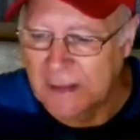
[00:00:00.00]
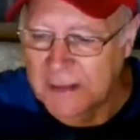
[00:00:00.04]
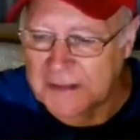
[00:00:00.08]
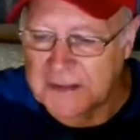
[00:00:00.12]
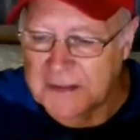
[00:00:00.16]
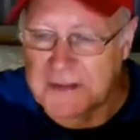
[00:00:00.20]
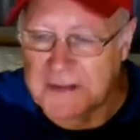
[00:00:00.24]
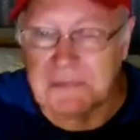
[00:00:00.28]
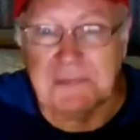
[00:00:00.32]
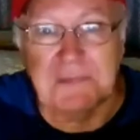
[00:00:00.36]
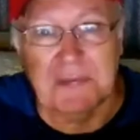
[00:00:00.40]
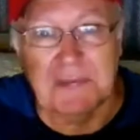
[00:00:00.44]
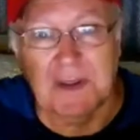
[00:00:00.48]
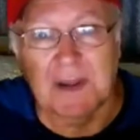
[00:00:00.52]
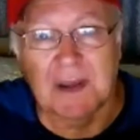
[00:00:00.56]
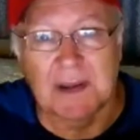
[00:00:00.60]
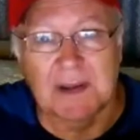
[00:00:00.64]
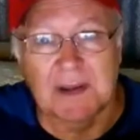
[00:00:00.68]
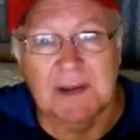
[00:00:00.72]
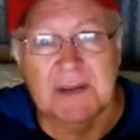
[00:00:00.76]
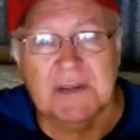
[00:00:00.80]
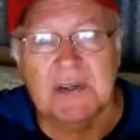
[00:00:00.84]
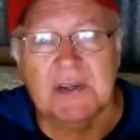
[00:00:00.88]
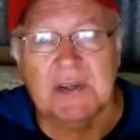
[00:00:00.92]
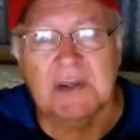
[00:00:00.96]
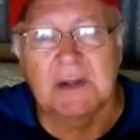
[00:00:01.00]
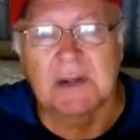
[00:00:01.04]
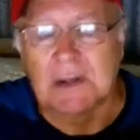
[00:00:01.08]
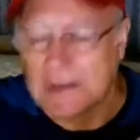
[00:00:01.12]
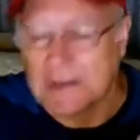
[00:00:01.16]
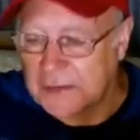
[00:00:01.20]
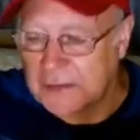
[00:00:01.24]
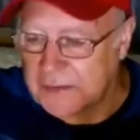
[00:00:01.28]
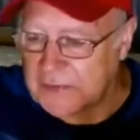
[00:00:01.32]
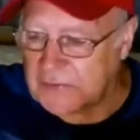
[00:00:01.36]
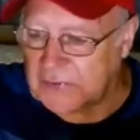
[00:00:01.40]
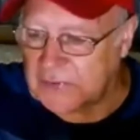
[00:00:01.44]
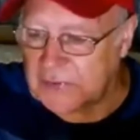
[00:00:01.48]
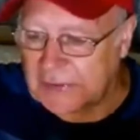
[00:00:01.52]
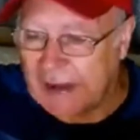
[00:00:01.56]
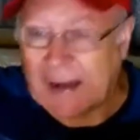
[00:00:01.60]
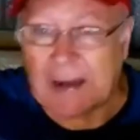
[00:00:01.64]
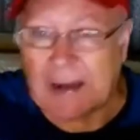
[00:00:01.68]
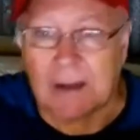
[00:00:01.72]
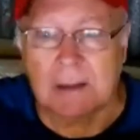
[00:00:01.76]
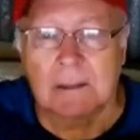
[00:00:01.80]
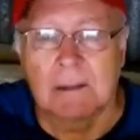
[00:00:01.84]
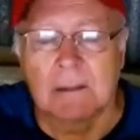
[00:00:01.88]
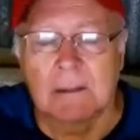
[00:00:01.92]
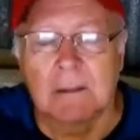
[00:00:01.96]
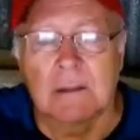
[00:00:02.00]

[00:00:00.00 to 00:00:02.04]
your fillers stick